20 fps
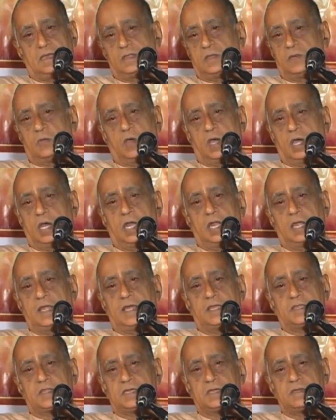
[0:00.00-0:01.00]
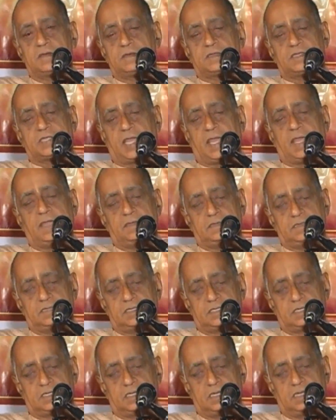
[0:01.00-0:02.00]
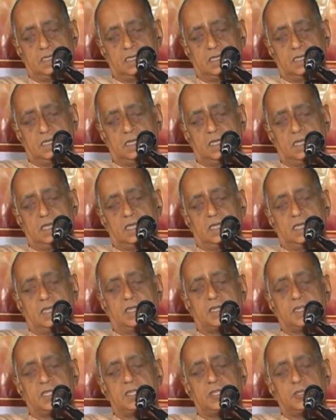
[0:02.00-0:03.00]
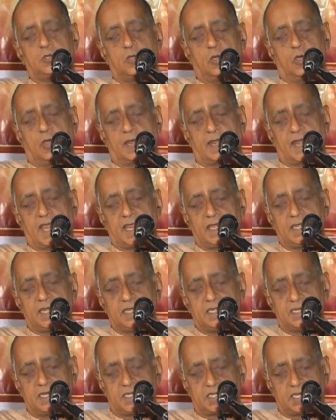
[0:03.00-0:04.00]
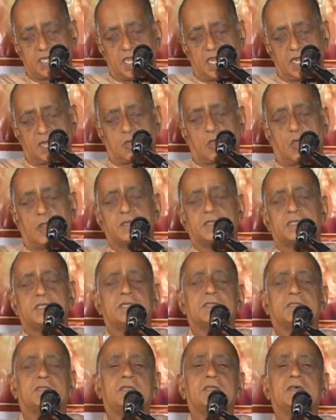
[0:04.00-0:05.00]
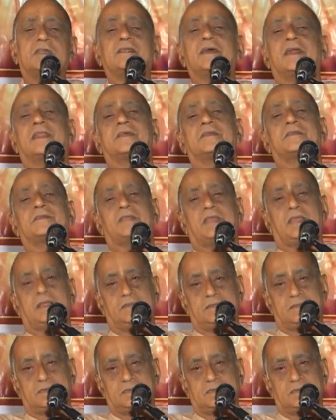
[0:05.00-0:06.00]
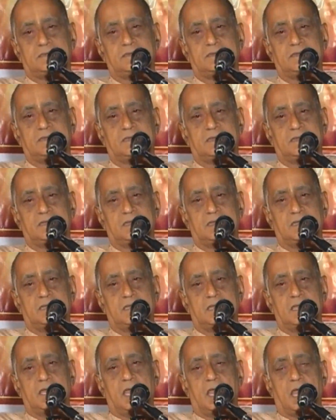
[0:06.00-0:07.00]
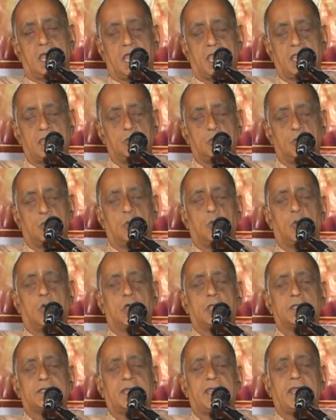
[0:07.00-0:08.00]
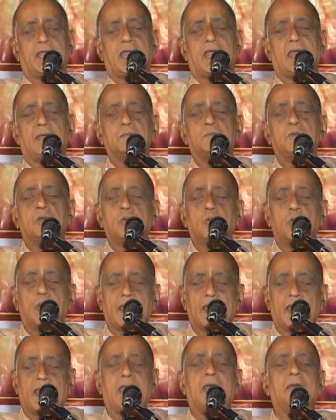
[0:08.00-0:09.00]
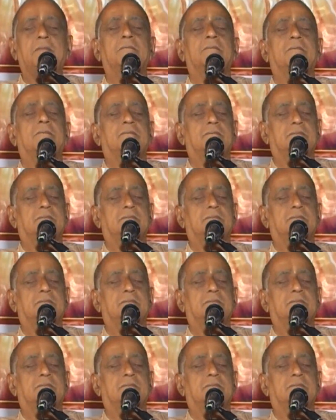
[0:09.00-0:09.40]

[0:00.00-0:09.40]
The world doesn't change. It is your identity and consciousness that has changed. I know what I am, who I am.